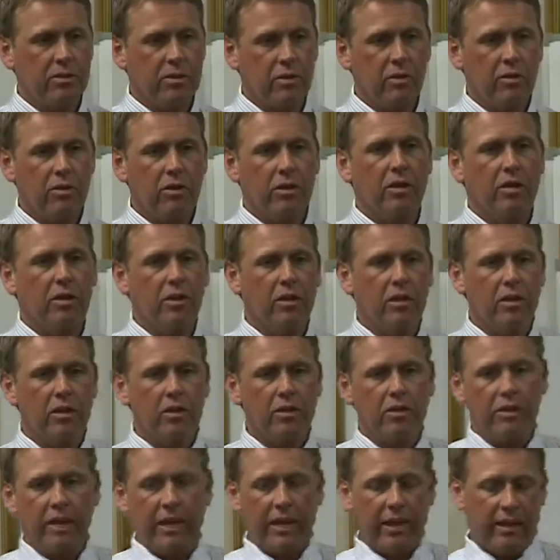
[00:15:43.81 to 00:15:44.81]
Go to
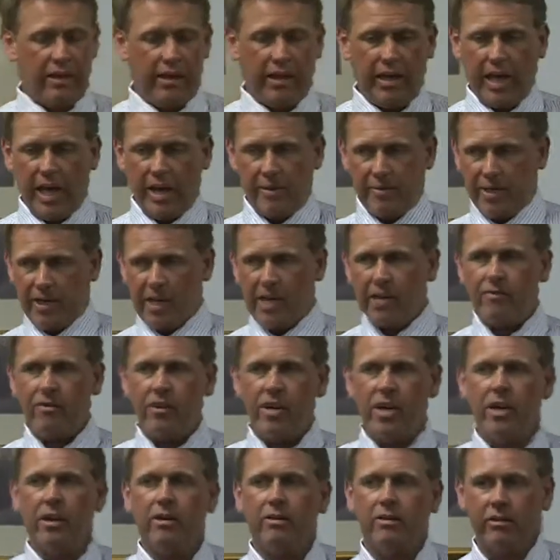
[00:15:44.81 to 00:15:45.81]
the, I mean,
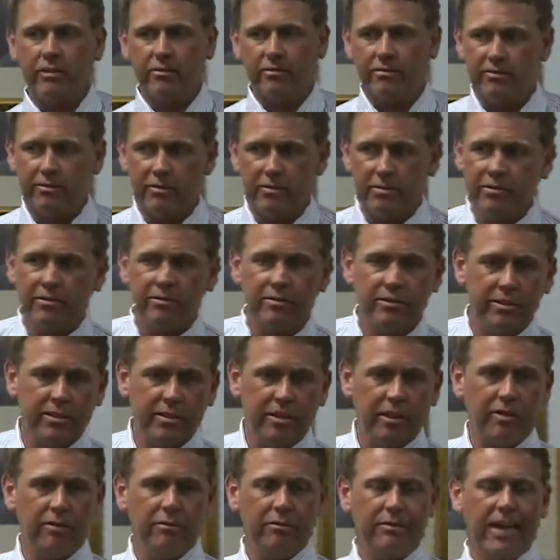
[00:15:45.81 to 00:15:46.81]
even here, you
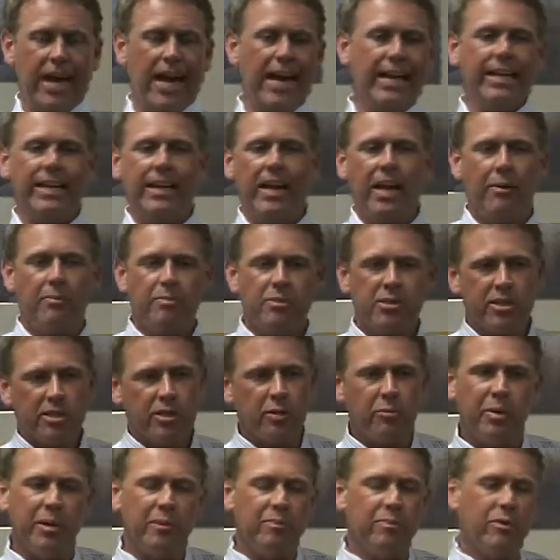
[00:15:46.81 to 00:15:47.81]
know, 99%
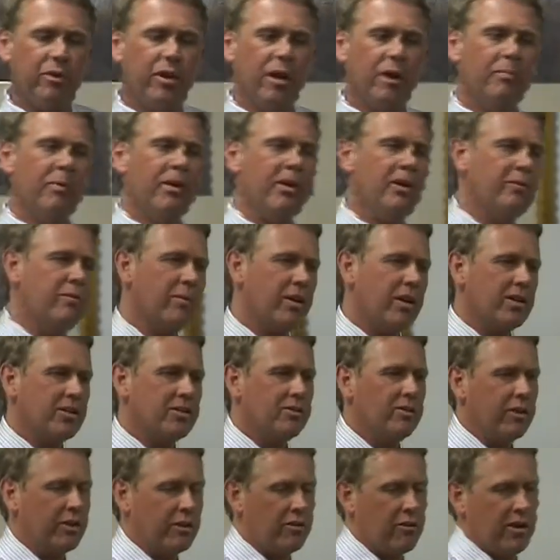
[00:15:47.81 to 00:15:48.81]
of the people come here because
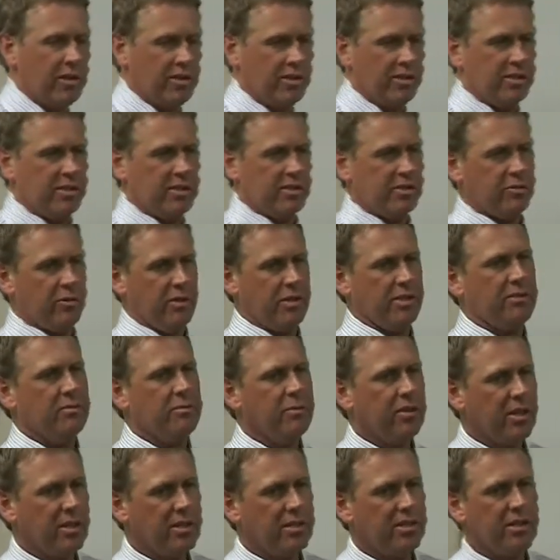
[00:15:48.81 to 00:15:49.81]
they're in a crisis
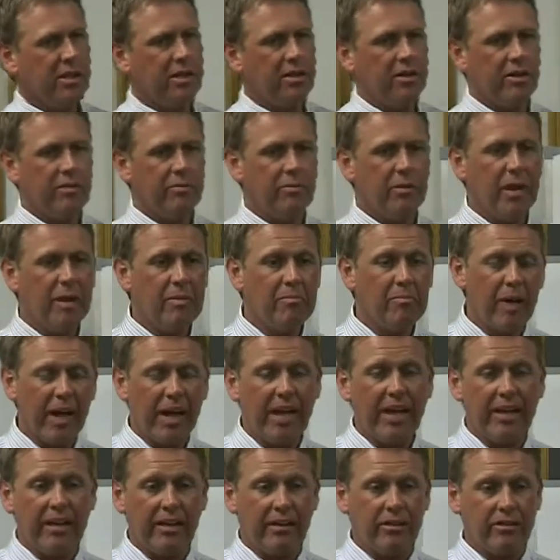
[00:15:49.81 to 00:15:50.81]
situation, because they're in
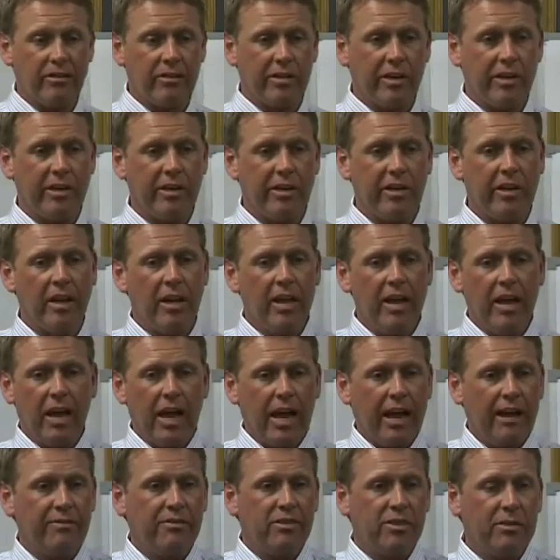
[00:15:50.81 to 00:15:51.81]
pain or they
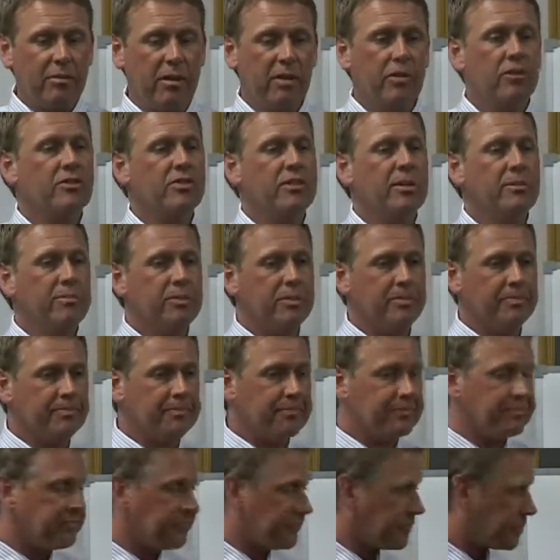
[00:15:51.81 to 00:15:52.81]
have some other symptom.
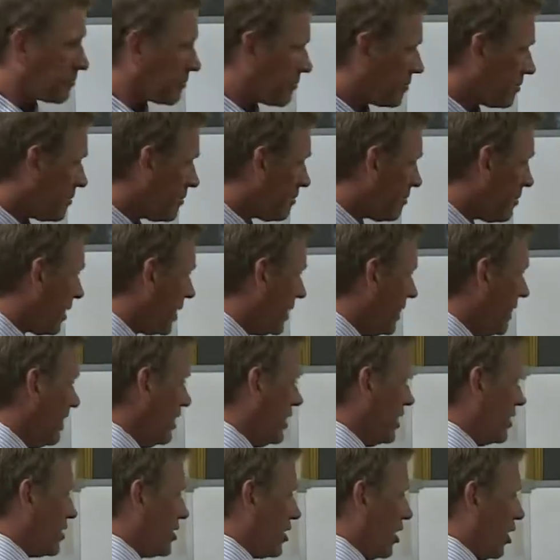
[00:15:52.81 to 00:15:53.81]

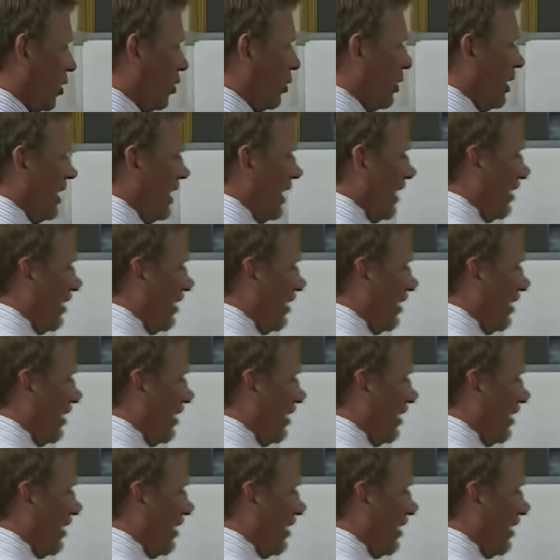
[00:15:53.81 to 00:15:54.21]
So